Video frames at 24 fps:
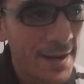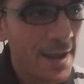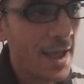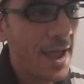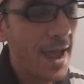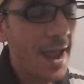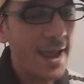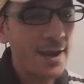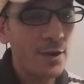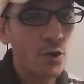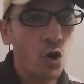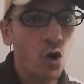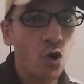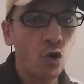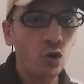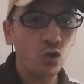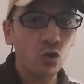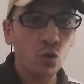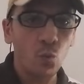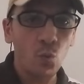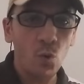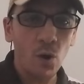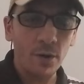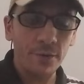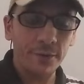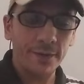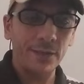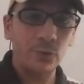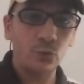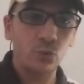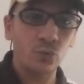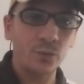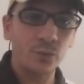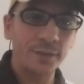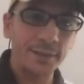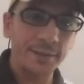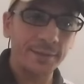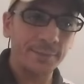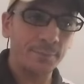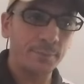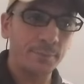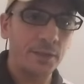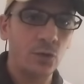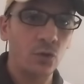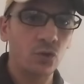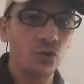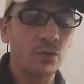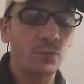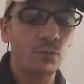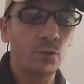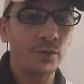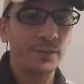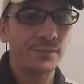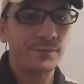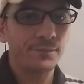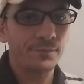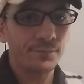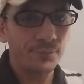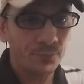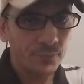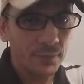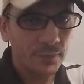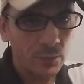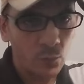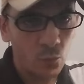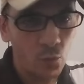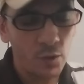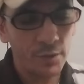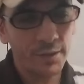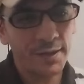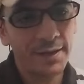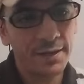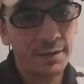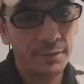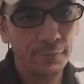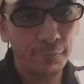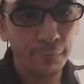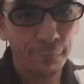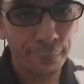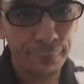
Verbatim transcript: in Turin because he was working in Fiat. My dad